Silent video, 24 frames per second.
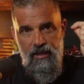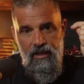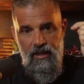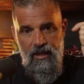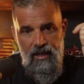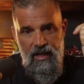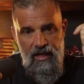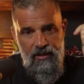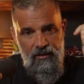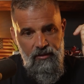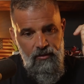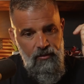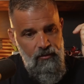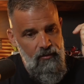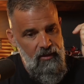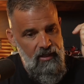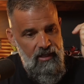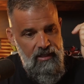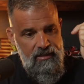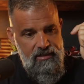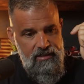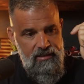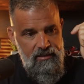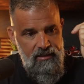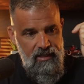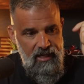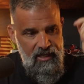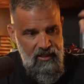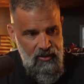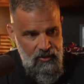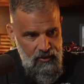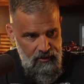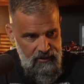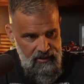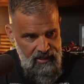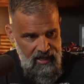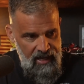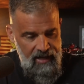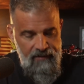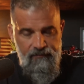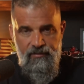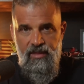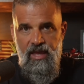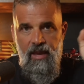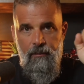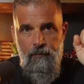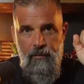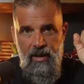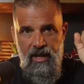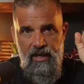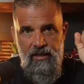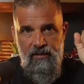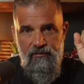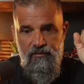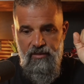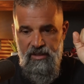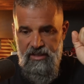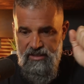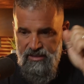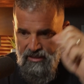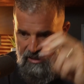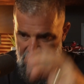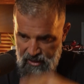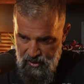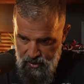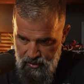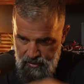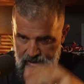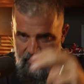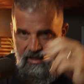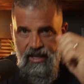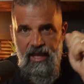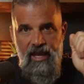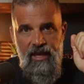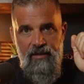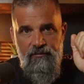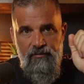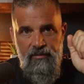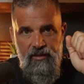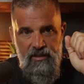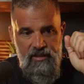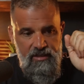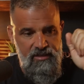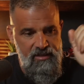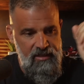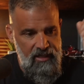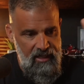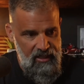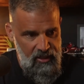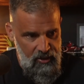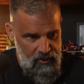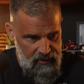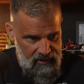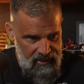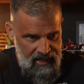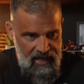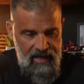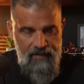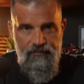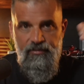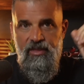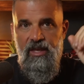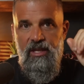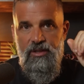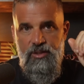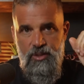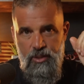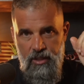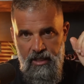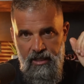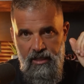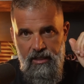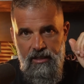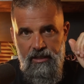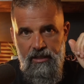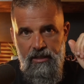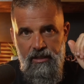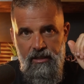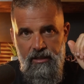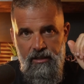I knew that I couldn't have that bite of this and I couldn't have this and I couldn't have that drink